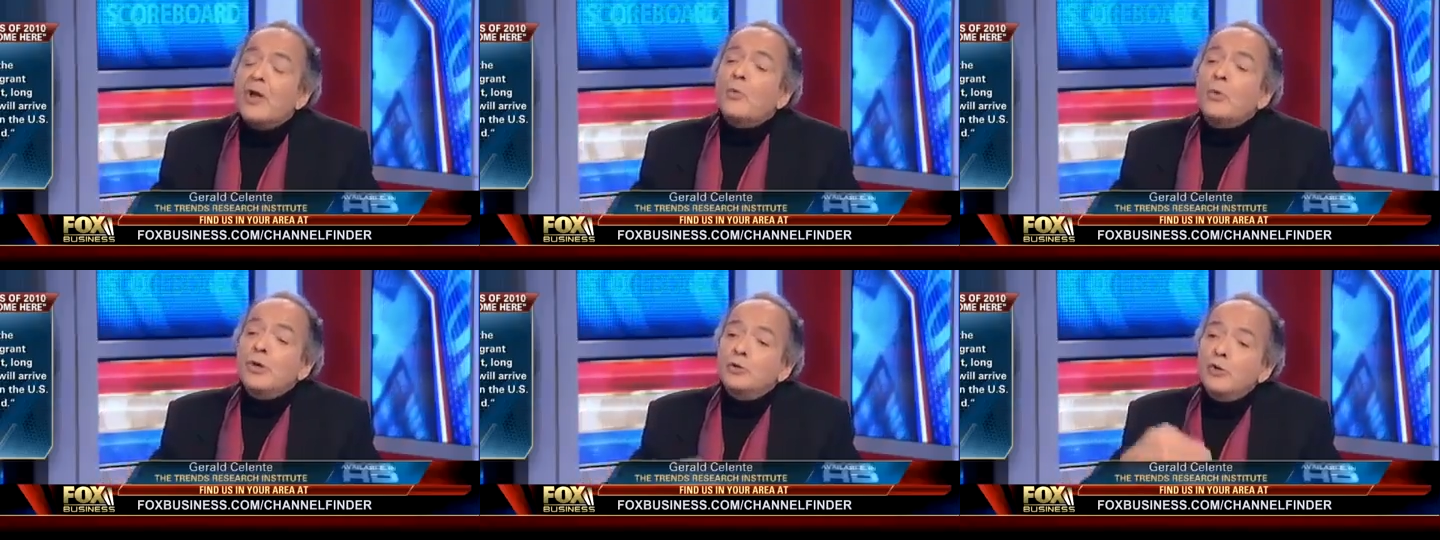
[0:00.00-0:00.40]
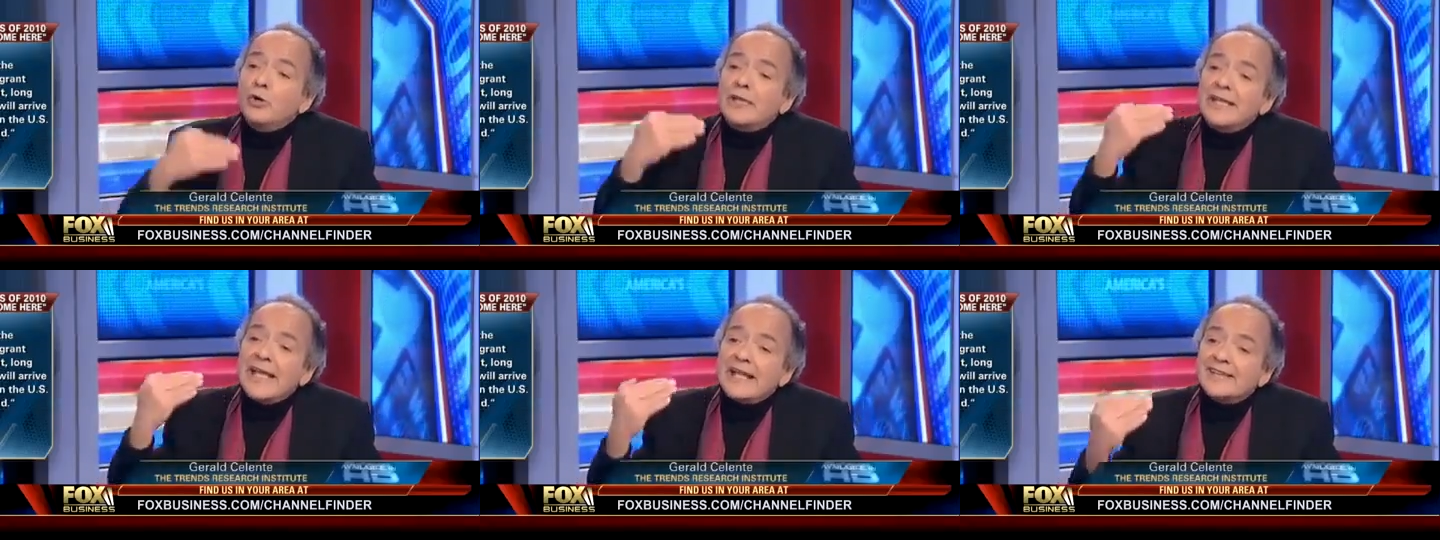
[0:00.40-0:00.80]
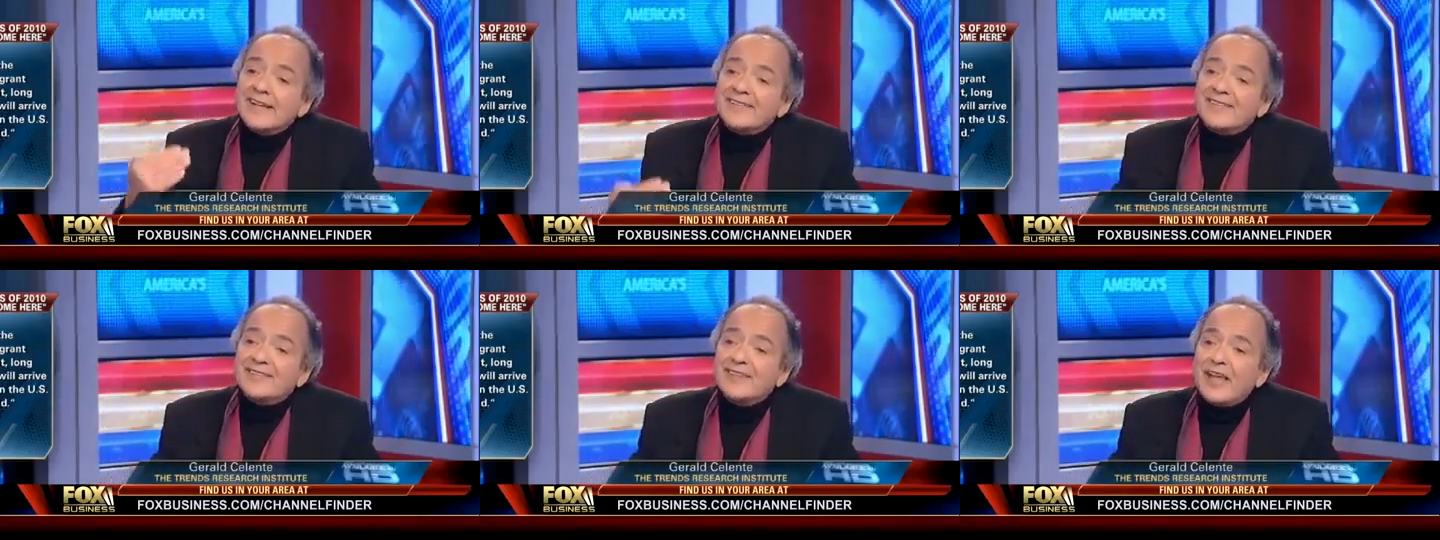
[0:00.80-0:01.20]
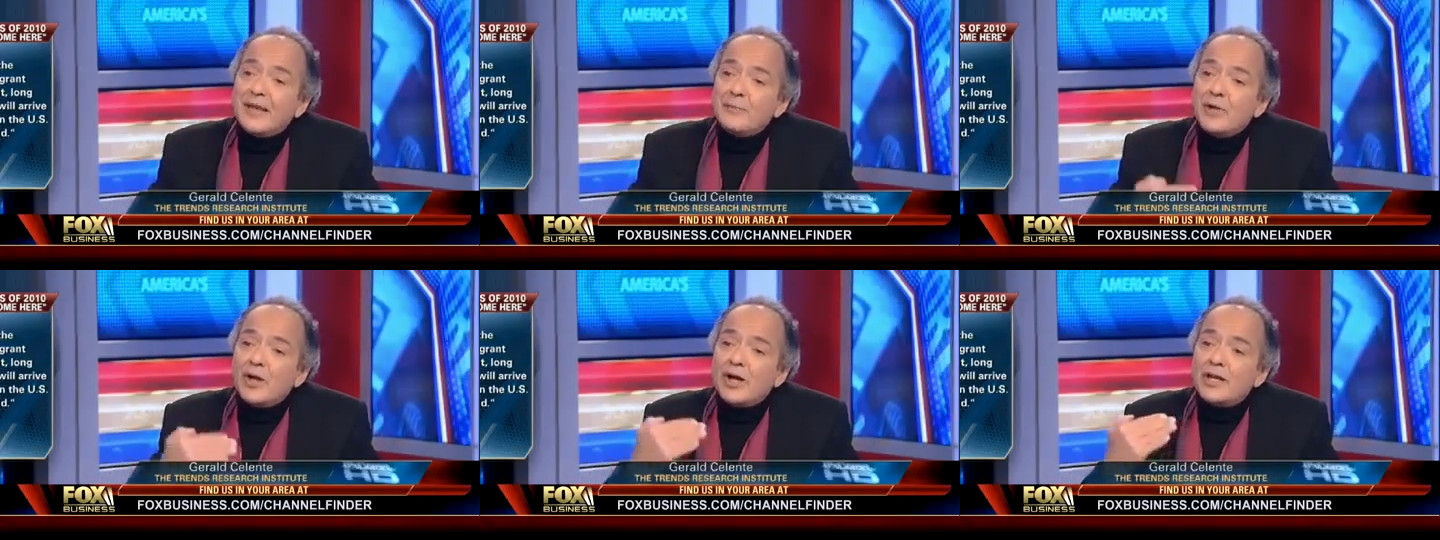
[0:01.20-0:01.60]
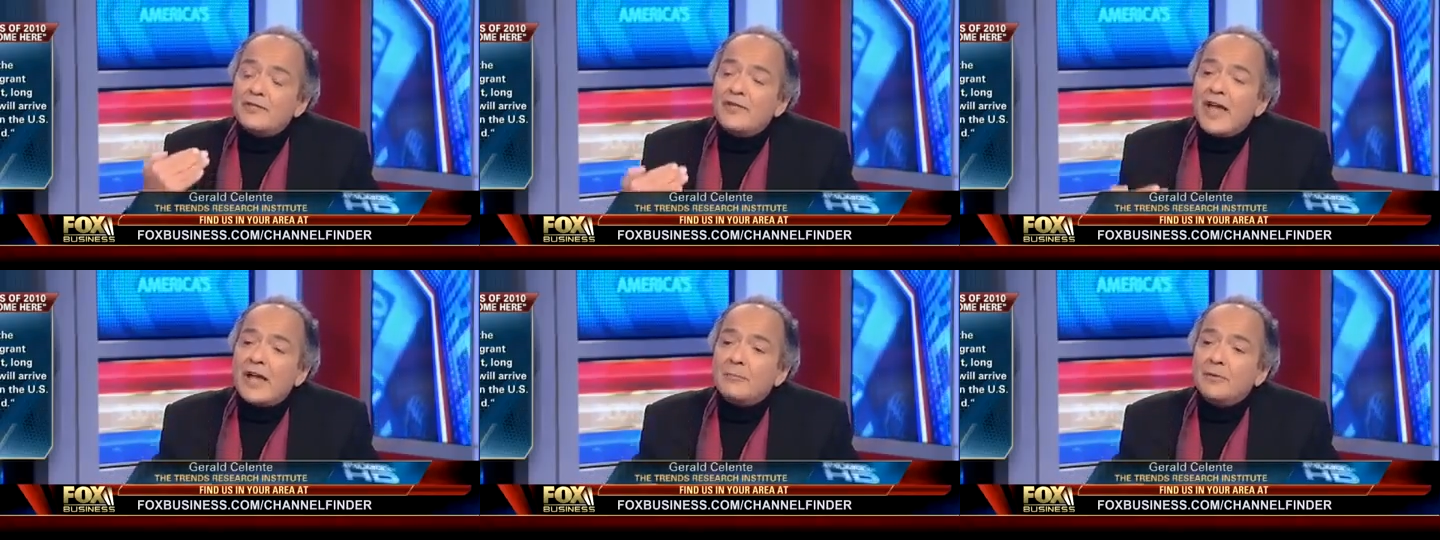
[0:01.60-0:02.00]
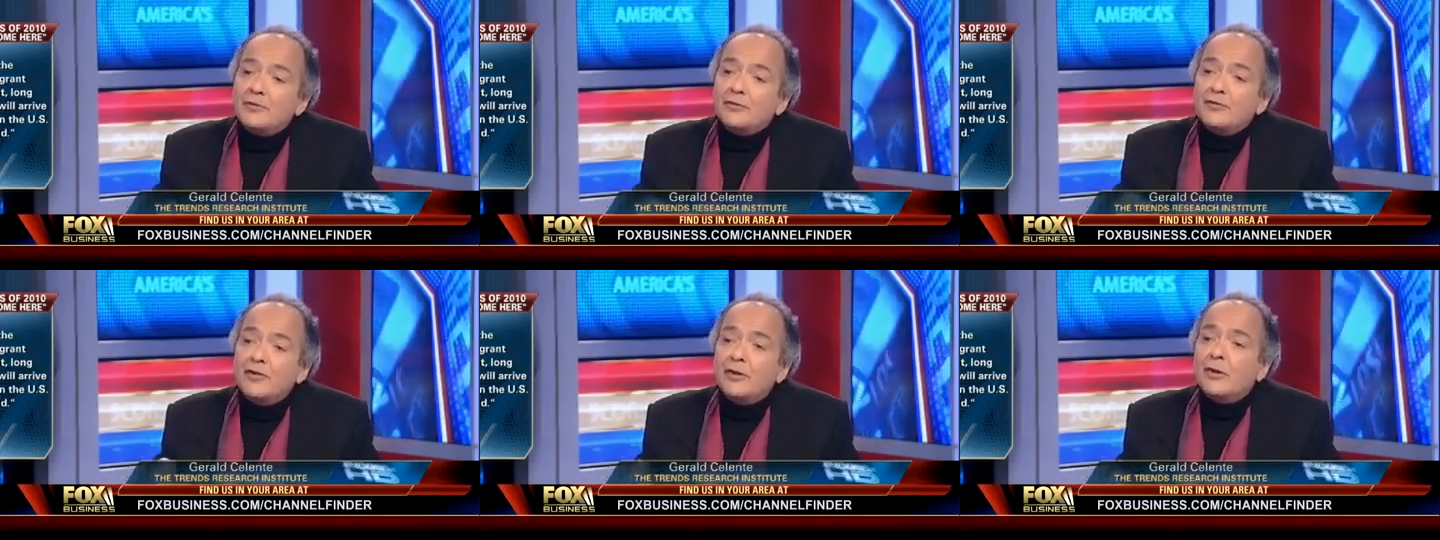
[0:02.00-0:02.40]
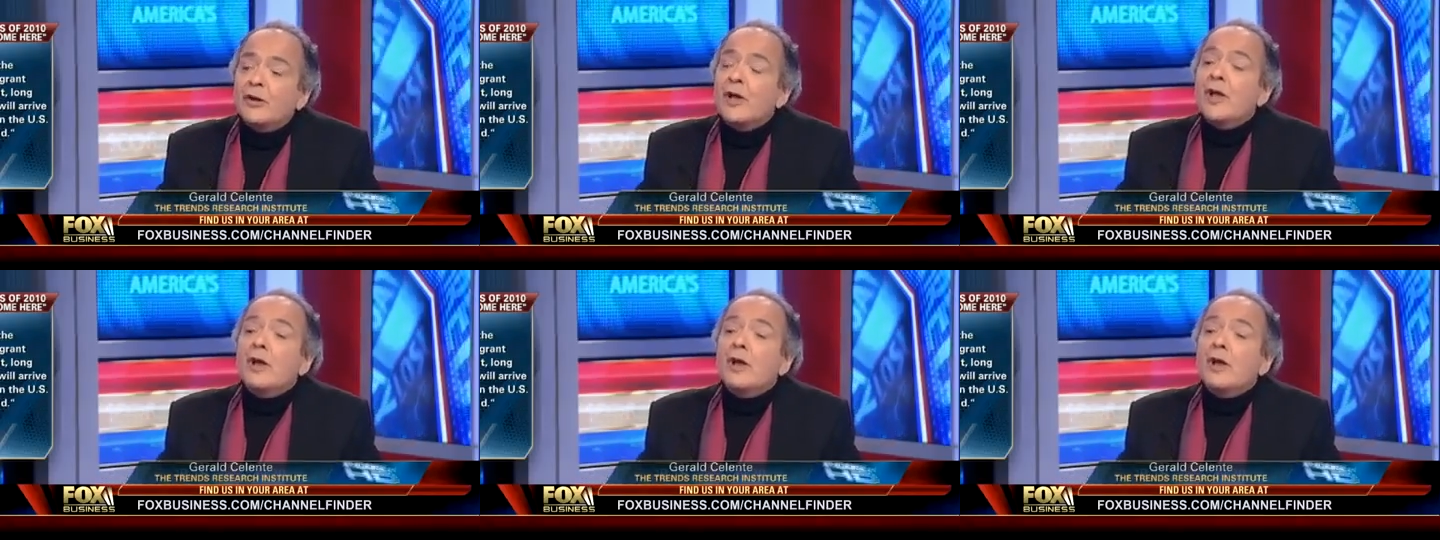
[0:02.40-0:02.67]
We're looking at that same kind of atmosphere,